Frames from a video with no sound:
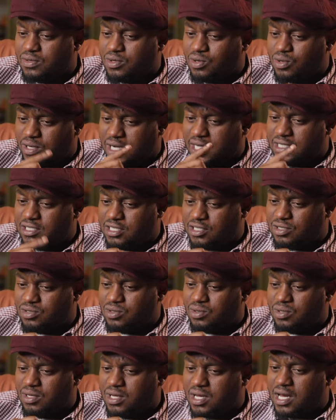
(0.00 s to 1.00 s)
Oka
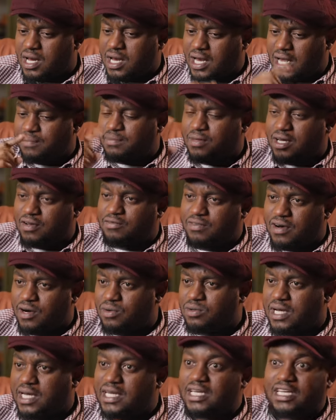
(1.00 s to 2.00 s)
Jesho, Come Thy
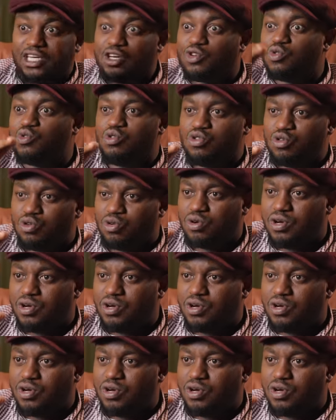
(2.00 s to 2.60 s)
Founder in Kikuyu.